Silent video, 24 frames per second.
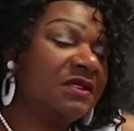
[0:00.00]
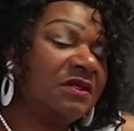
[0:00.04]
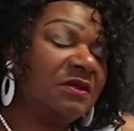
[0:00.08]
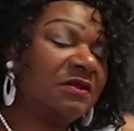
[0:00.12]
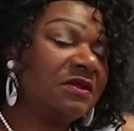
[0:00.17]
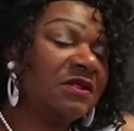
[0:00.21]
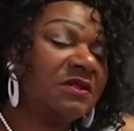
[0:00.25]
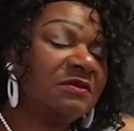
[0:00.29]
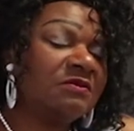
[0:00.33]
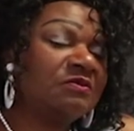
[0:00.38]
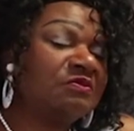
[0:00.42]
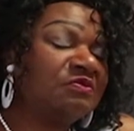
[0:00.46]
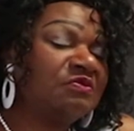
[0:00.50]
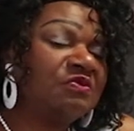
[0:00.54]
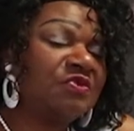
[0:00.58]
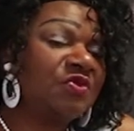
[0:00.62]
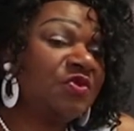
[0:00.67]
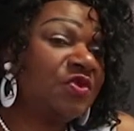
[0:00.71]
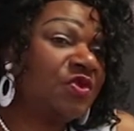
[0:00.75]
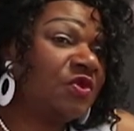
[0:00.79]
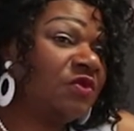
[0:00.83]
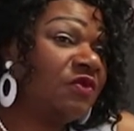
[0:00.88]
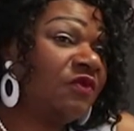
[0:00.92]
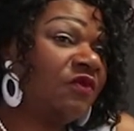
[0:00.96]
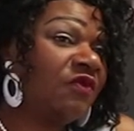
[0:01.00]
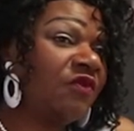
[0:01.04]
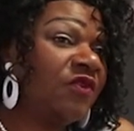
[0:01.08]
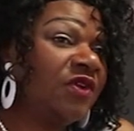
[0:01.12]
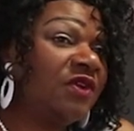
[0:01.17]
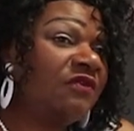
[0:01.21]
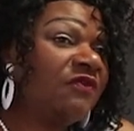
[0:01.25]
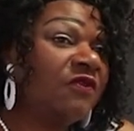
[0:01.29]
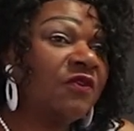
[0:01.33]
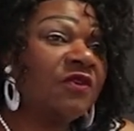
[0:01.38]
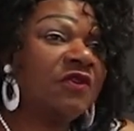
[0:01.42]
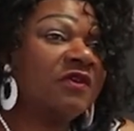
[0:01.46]
You can £200,
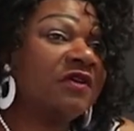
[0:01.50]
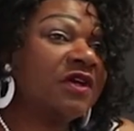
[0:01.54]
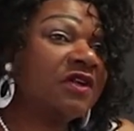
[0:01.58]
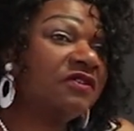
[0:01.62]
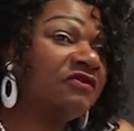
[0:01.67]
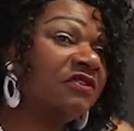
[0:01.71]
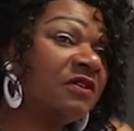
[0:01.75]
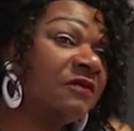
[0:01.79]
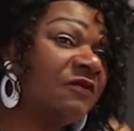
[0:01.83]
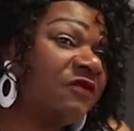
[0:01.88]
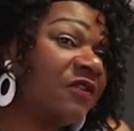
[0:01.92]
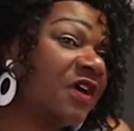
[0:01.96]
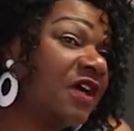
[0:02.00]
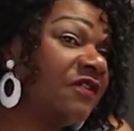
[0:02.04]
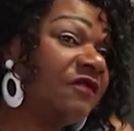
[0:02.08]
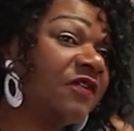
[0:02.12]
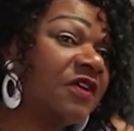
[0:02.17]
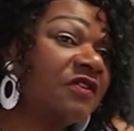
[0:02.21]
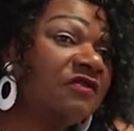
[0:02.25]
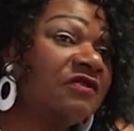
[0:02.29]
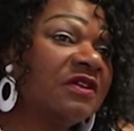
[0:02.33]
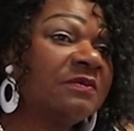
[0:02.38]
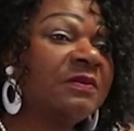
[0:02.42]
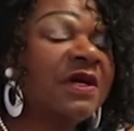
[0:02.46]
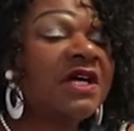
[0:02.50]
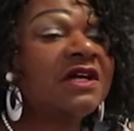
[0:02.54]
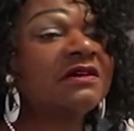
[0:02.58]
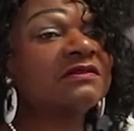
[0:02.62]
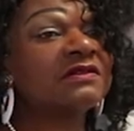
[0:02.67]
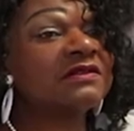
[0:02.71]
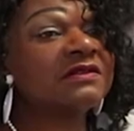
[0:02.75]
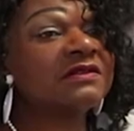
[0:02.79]
£300, £500.